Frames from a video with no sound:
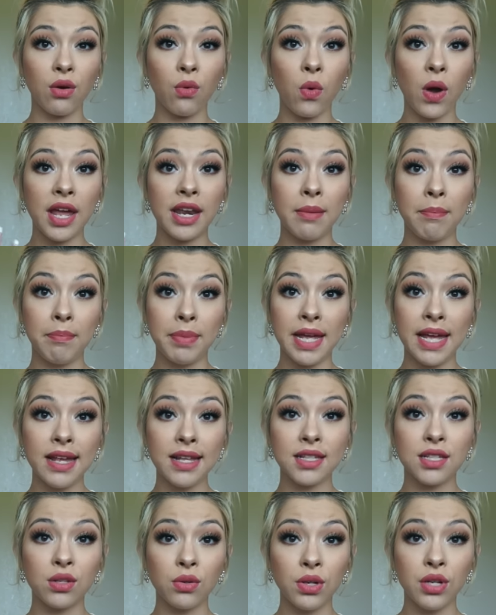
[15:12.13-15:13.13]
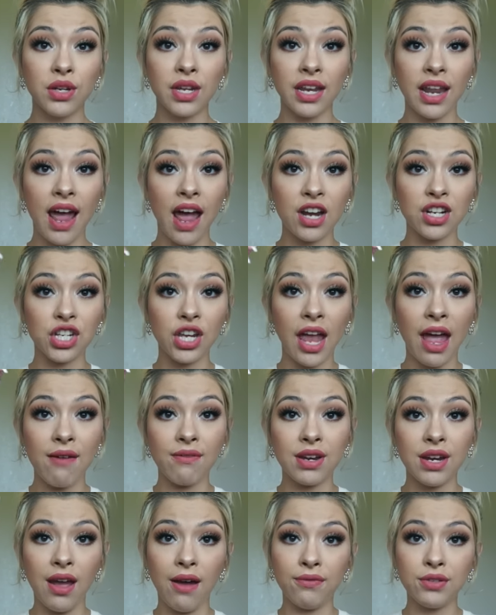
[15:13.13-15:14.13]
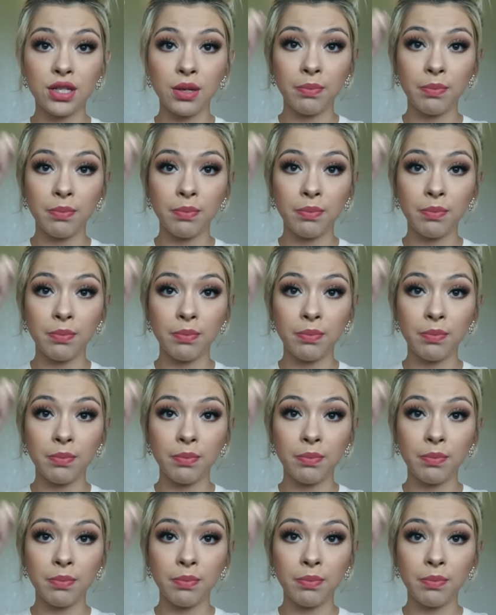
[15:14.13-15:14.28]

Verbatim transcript: quite a bit so you can actually have enough